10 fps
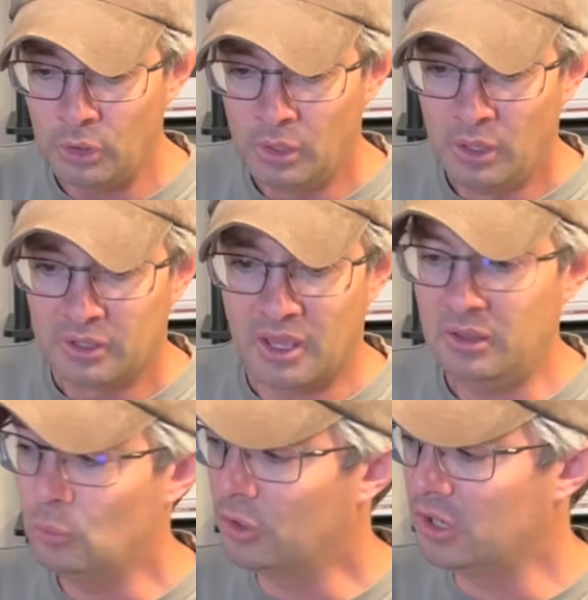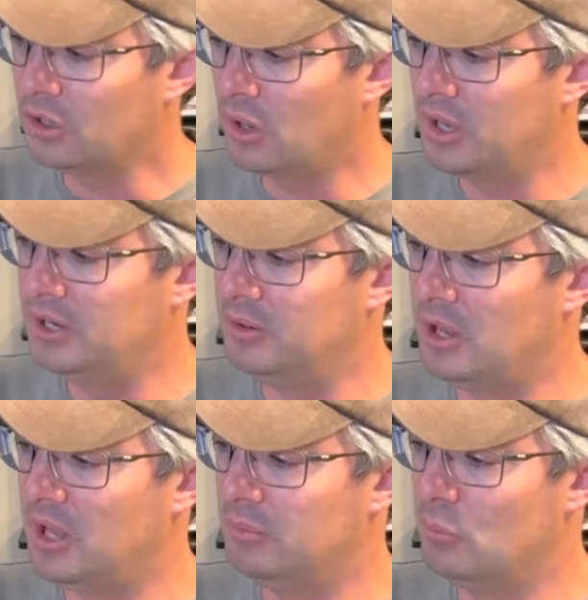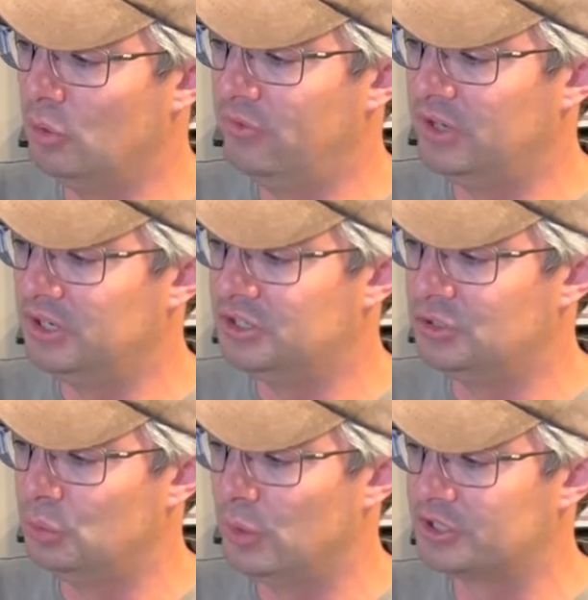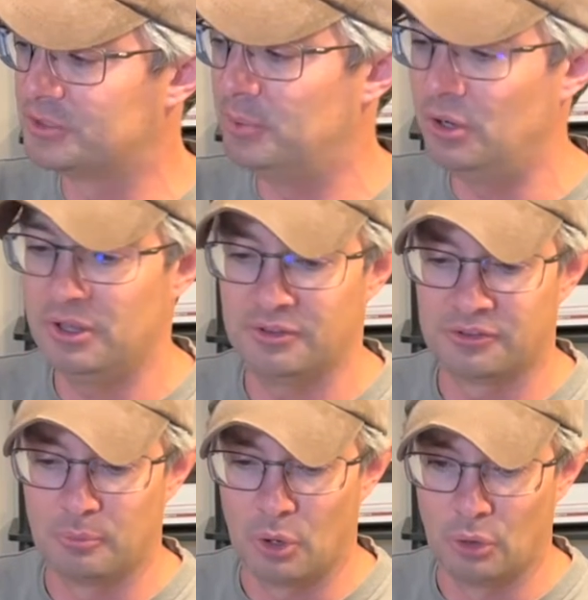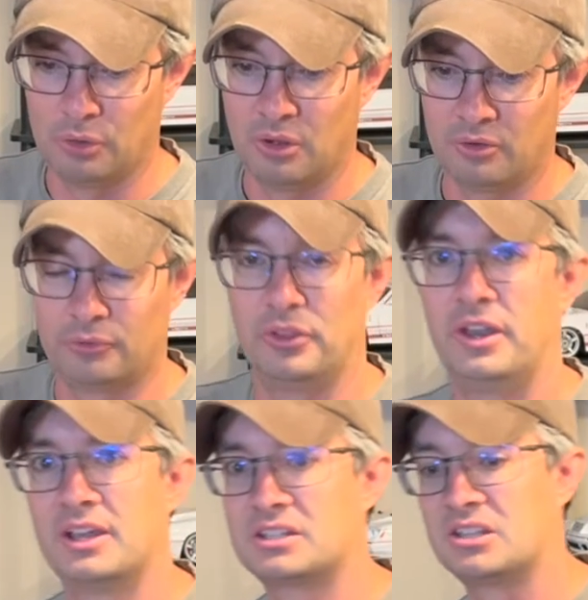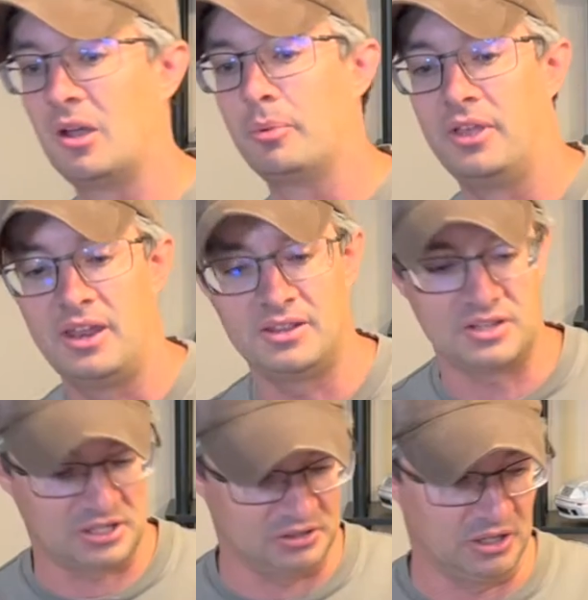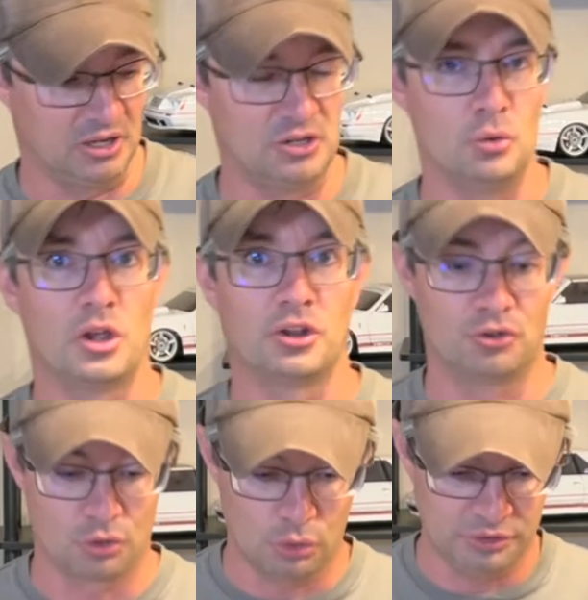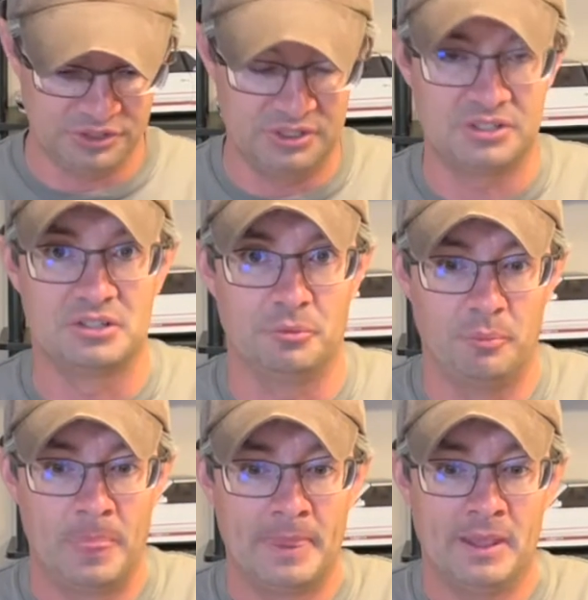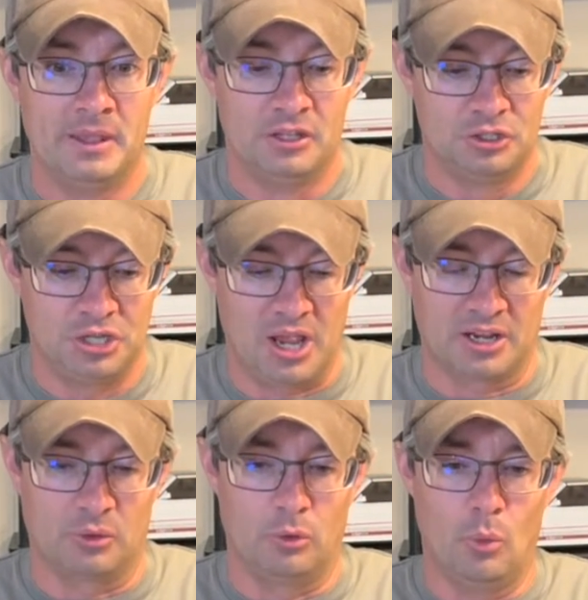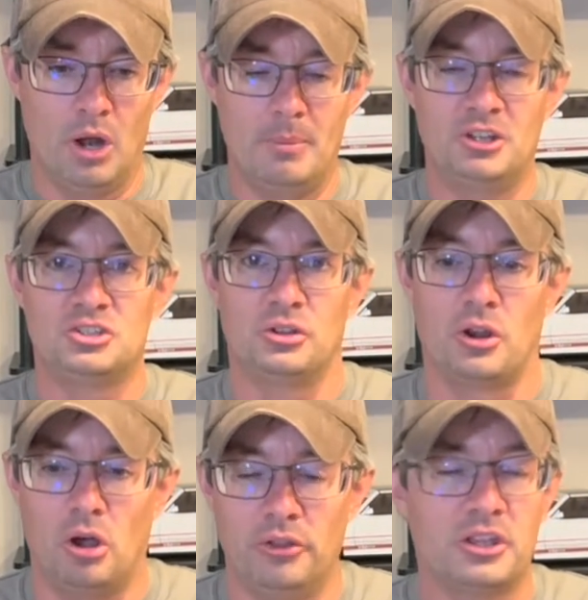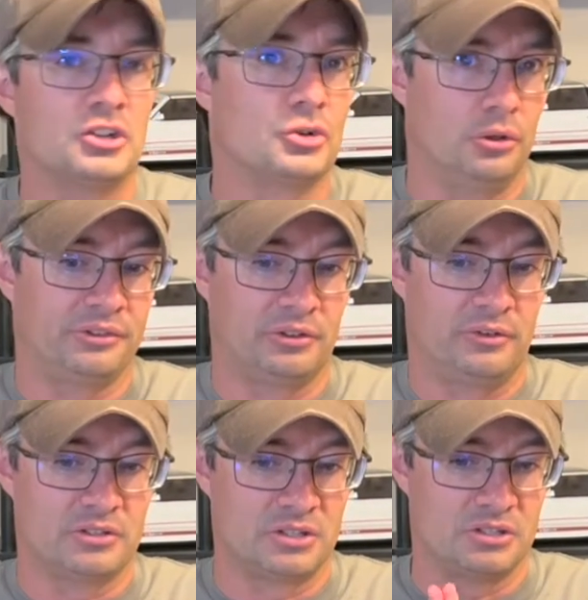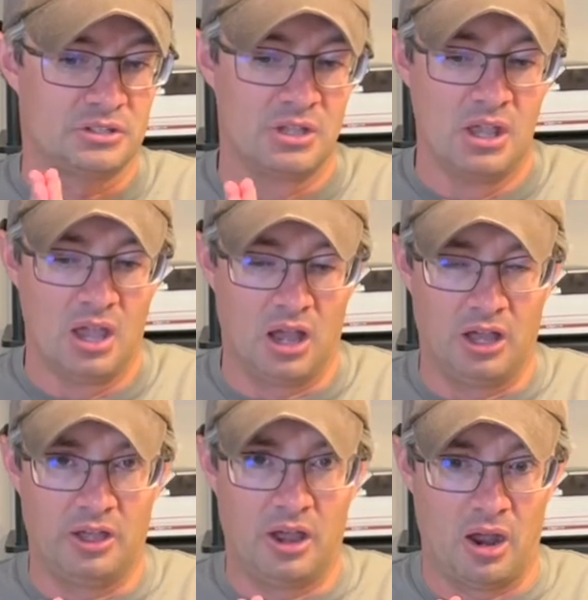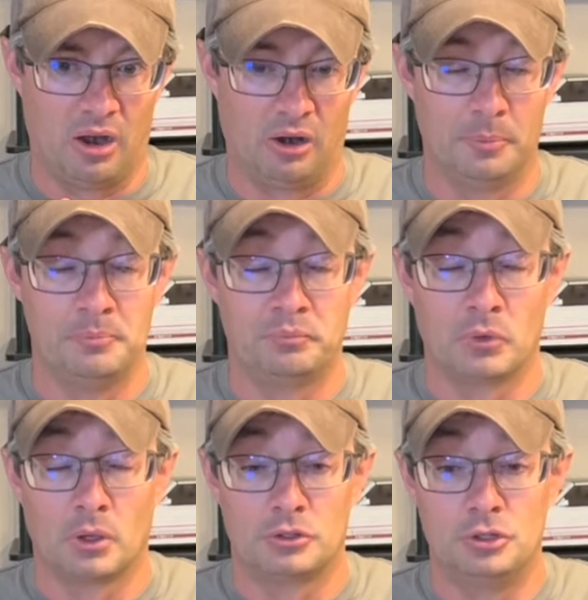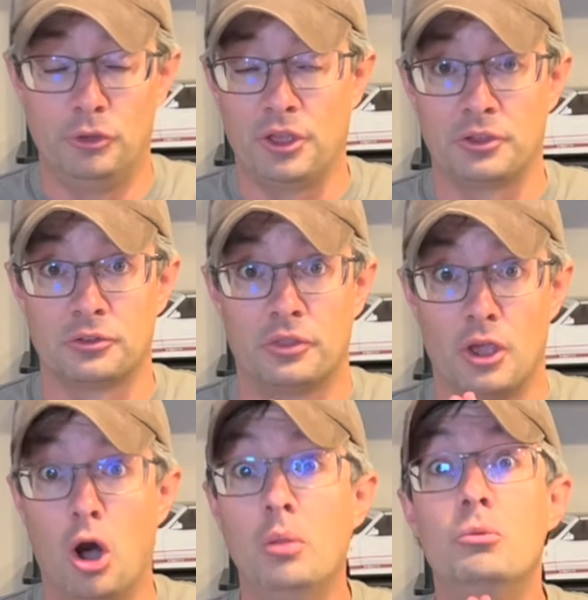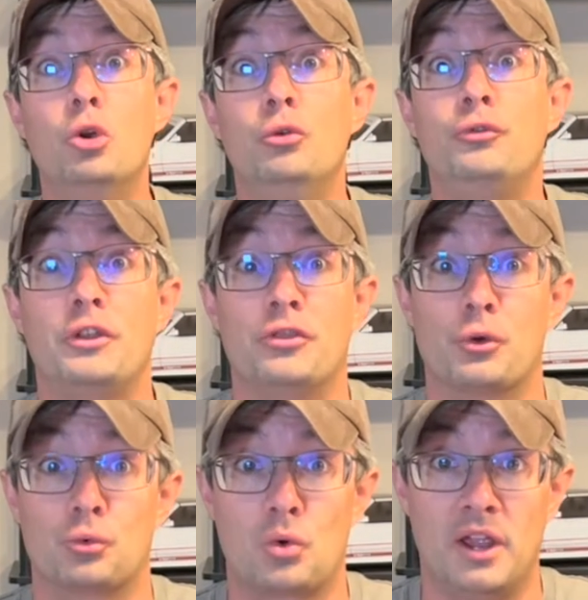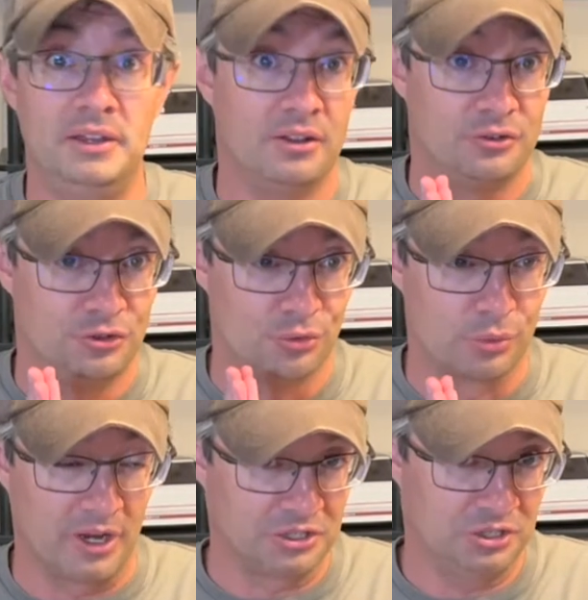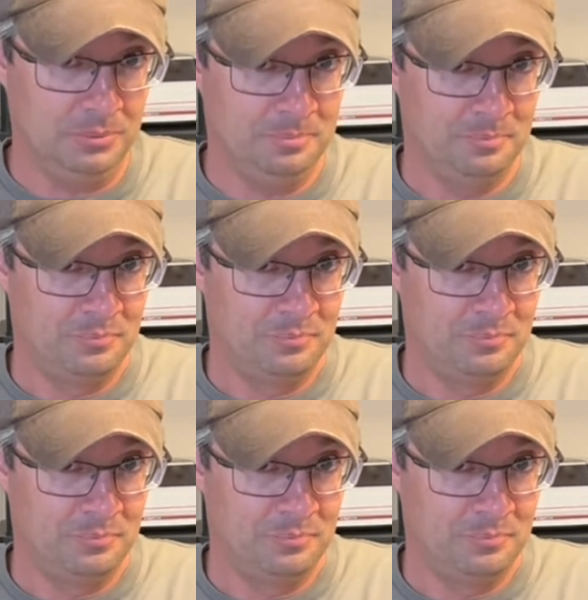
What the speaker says: Okay, we're gonna go ahead and move it into experience mode for the next step, and that is actually gonna do a control system check. And we wanna make sure that all the control surfaces are two things. They all move in the right direction,